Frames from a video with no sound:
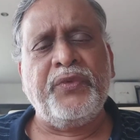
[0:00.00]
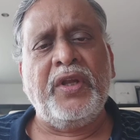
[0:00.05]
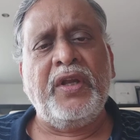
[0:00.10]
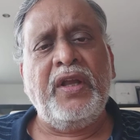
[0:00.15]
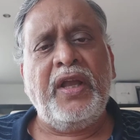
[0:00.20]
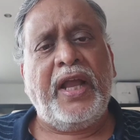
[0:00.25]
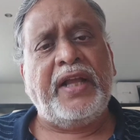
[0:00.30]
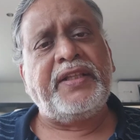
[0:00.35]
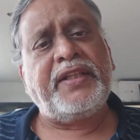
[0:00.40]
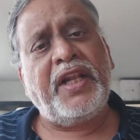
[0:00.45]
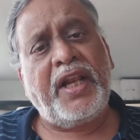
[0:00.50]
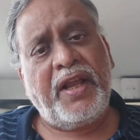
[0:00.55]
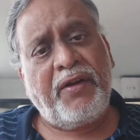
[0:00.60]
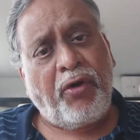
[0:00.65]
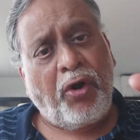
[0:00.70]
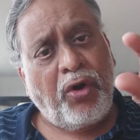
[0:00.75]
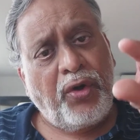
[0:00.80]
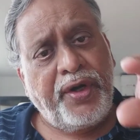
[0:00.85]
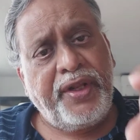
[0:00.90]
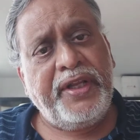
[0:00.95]
And then I have
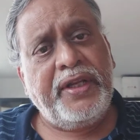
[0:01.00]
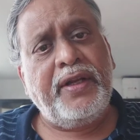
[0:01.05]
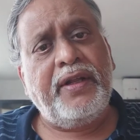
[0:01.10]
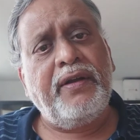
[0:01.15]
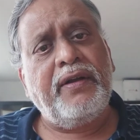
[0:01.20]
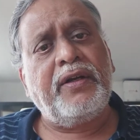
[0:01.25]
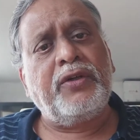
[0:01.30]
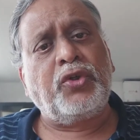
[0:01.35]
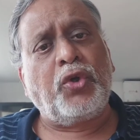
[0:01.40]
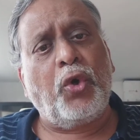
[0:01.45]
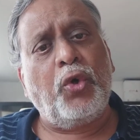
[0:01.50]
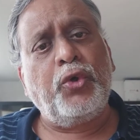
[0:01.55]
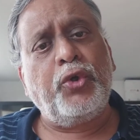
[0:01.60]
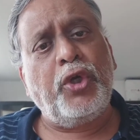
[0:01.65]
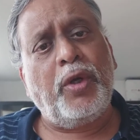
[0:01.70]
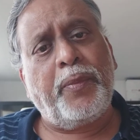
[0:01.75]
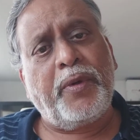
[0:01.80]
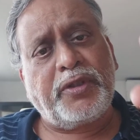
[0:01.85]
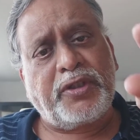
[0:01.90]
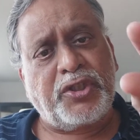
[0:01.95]
already told
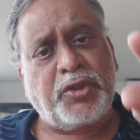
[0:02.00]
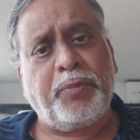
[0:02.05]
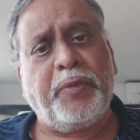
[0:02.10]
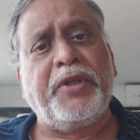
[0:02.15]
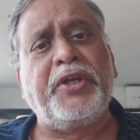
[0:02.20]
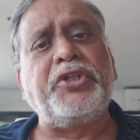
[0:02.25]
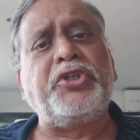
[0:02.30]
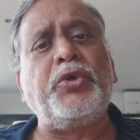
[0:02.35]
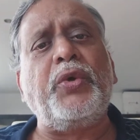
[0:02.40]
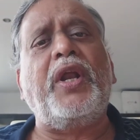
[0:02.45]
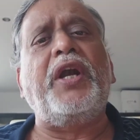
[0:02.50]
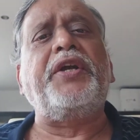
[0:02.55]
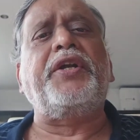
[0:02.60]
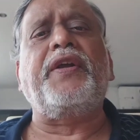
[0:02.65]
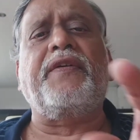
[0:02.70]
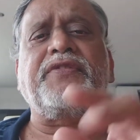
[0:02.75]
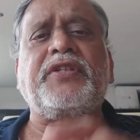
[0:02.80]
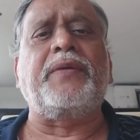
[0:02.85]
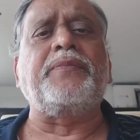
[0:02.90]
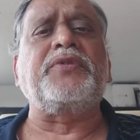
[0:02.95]
you about the spirituality
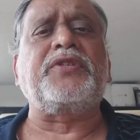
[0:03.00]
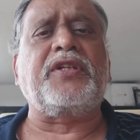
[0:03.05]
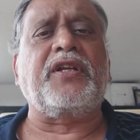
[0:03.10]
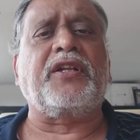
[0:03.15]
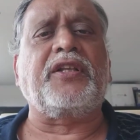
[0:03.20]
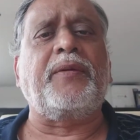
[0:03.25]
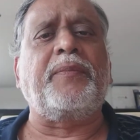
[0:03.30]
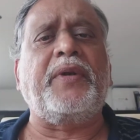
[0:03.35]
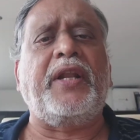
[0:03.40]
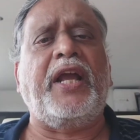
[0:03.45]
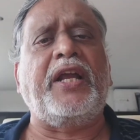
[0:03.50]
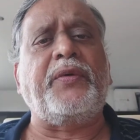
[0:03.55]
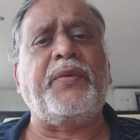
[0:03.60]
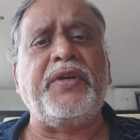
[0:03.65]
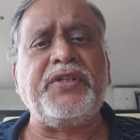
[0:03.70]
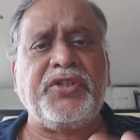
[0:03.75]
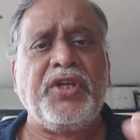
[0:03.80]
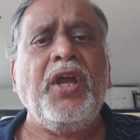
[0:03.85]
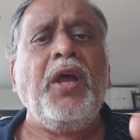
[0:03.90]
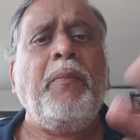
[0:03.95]
of Sanskritam
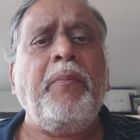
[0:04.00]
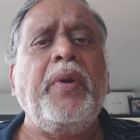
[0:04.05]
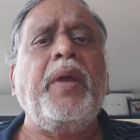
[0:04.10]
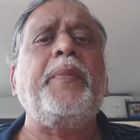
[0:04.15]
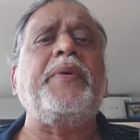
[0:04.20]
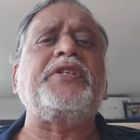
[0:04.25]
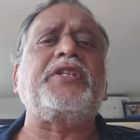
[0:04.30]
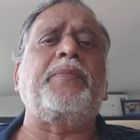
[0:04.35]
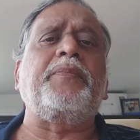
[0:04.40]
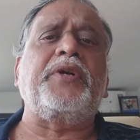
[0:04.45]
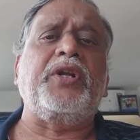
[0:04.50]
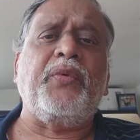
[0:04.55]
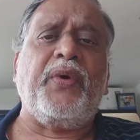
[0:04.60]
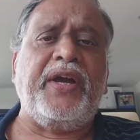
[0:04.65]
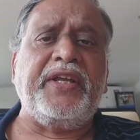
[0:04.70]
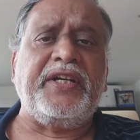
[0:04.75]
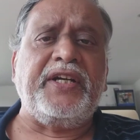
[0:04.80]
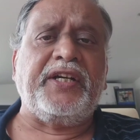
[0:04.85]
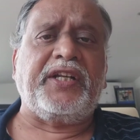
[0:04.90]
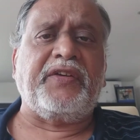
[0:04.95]
language. Maybe some
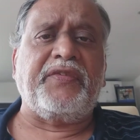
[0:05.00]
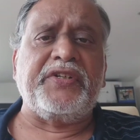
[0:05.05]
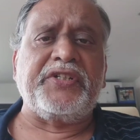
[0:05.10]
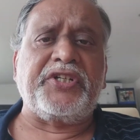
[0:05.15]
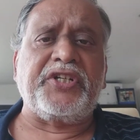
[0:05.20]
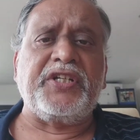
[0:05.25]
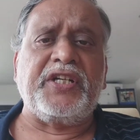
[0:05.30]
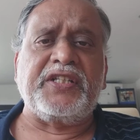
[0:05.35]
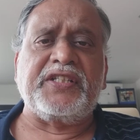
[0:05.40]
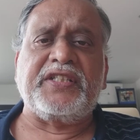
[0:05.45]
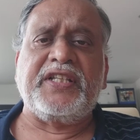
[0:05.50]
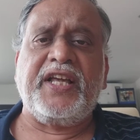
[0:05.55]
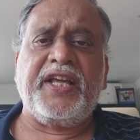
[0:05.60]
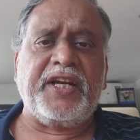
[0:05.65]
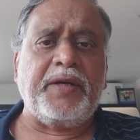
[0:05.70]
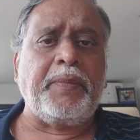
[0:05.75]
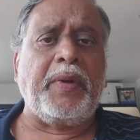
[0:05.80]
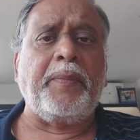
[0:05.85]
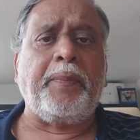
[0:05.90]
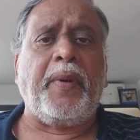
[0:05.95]
divine intervention is there
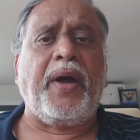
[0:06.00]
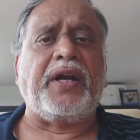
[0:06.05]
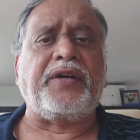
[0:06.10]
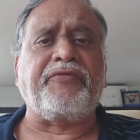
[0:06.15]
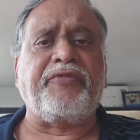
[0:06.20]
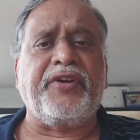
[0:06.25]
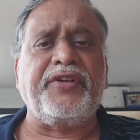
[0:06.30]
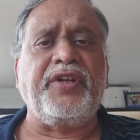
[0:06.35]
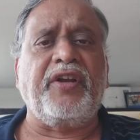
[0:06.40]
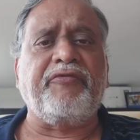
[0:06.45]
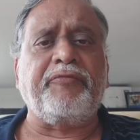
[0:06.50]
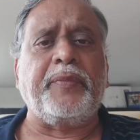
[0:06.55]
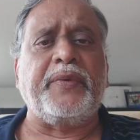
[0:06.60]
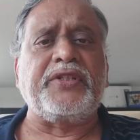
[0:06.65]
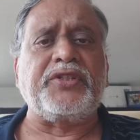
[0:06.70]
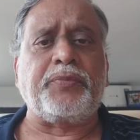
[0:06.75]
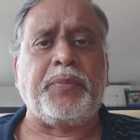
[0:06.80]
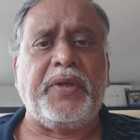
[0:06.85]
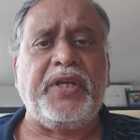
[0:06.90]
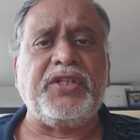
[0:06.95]
in my part 5 of my
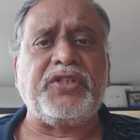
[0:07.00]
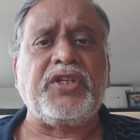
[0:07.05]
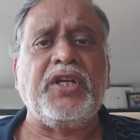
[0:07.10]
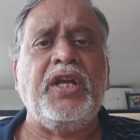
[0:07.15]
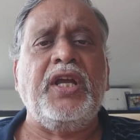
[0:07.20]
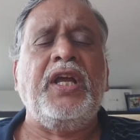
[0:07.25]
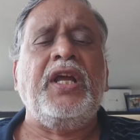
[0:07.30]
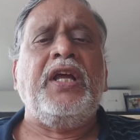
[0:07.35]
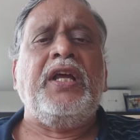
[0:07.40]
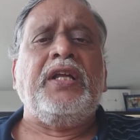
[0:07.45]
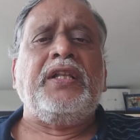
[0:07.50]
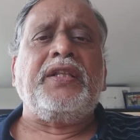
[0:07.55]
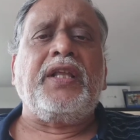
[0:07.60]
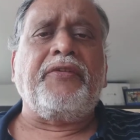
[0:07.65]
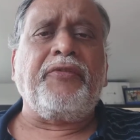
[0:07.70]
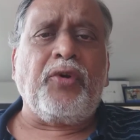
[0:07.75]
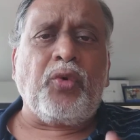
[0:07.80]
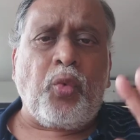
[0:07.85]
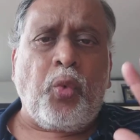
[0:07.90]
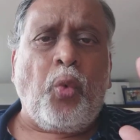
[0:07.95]
speech.
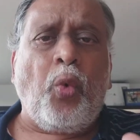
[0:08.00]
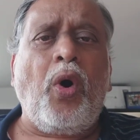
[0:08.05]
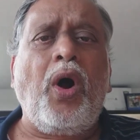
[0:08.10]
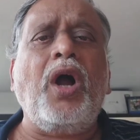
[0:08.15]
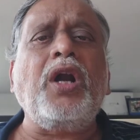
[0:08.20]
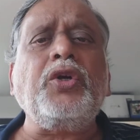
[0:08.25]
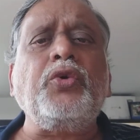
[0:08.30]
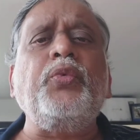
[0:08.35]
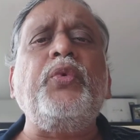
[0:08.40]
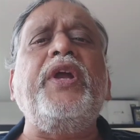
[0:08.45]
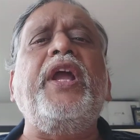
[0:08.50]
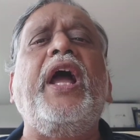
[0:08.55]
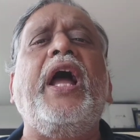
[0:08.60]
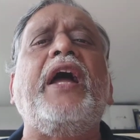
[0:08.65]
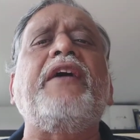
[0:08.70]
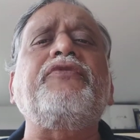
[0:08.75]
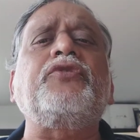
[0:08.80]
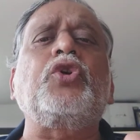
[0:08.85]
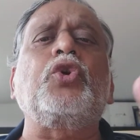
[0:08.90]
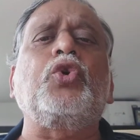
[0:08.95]
Therefore, what we
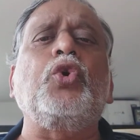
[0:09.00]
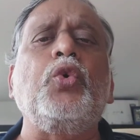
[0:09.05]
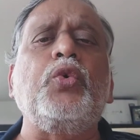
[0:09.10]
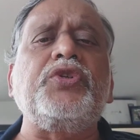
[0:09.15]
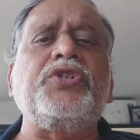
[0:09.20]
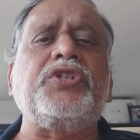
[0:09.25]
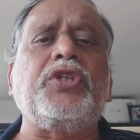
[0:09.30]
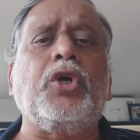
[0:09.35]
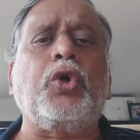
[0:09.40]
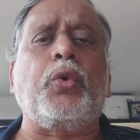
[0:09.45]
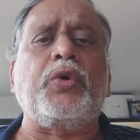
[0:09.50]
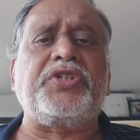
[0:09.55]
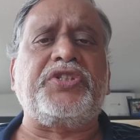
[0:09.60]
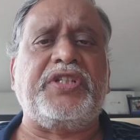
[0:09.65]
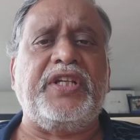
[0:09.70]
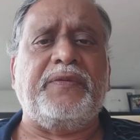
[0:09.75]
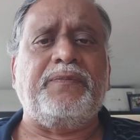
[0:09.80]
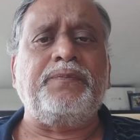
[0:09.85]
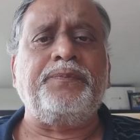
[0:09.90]
have to do is the question.